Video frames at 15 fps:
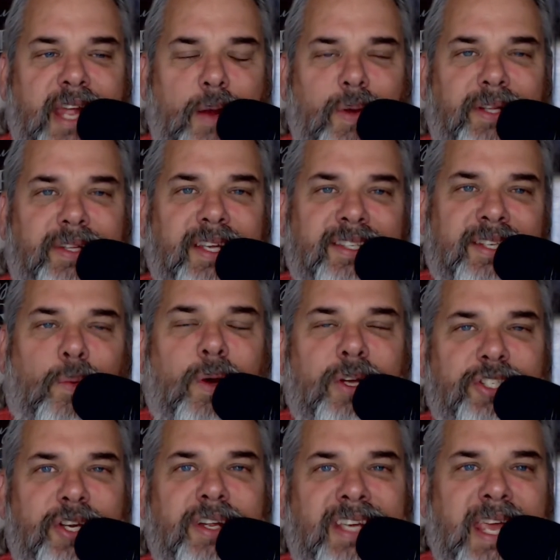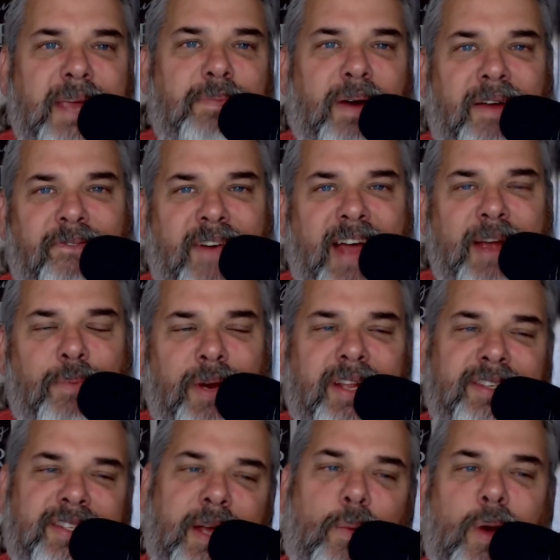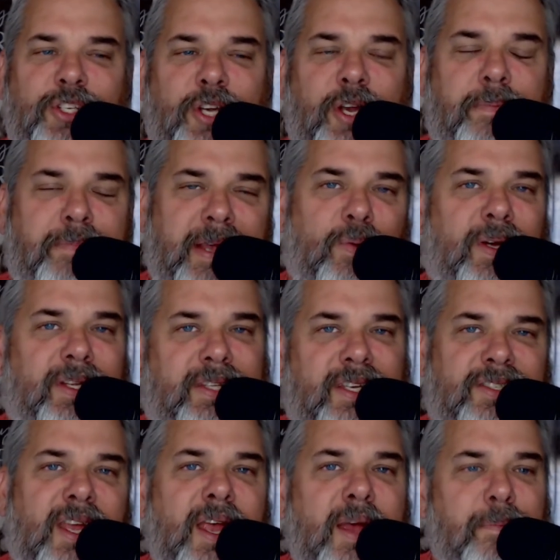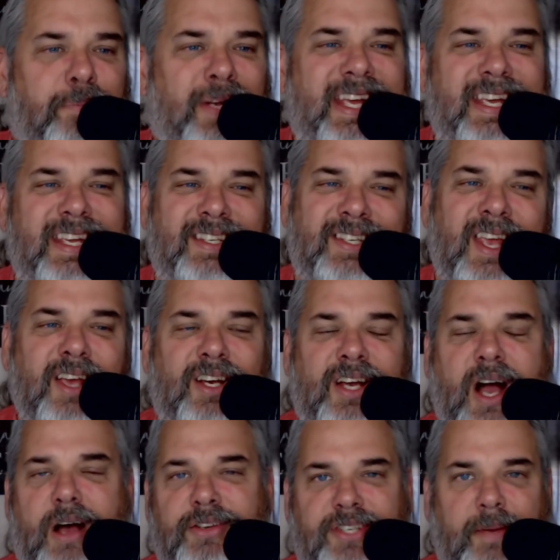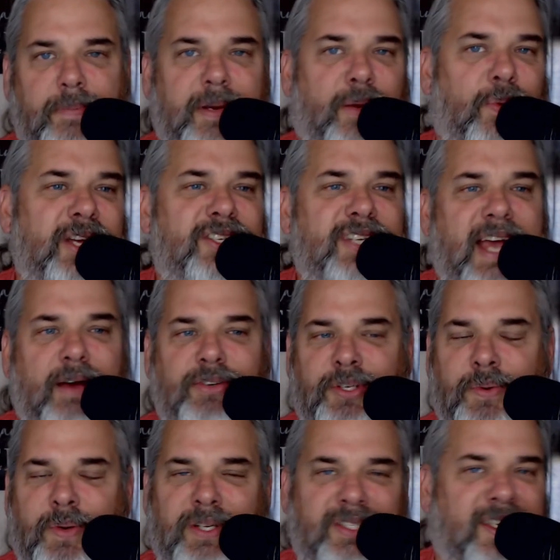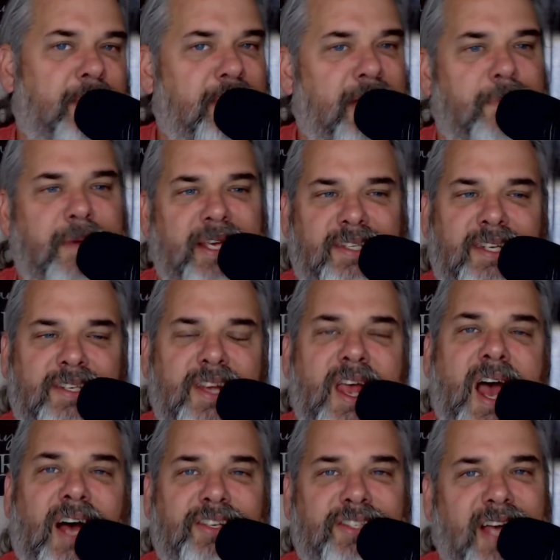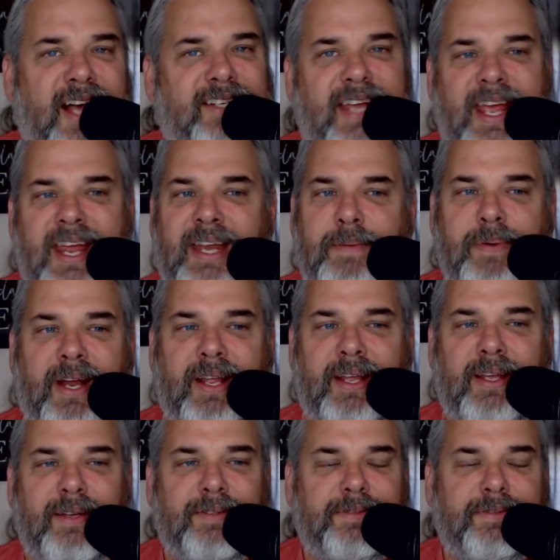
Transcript: with us. I want you to keep on fighting with us. I want you to be with us. Please call somebody. Reach out to us. Send me a message. I'll talk to anybody.